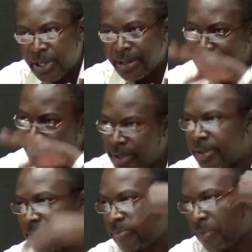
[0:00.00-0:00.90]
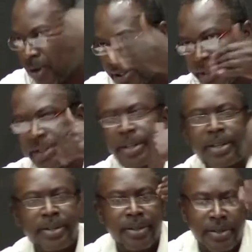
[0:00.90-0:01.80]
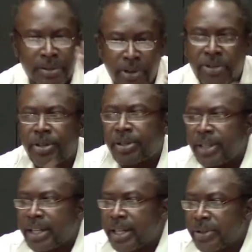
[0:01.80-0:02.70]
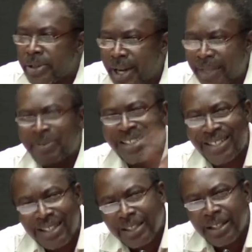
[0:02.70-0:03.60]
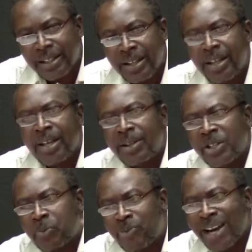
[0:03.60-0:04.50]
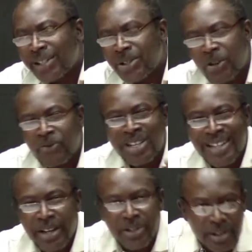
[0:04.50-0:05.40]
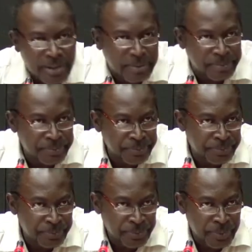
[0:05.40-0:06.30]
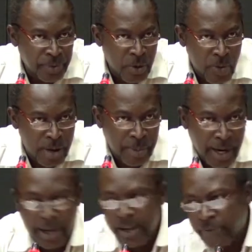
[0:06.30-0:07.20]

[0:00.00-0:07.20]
is that certain policies and structures in the Canadian society, particularly this practice of credentialism, whereby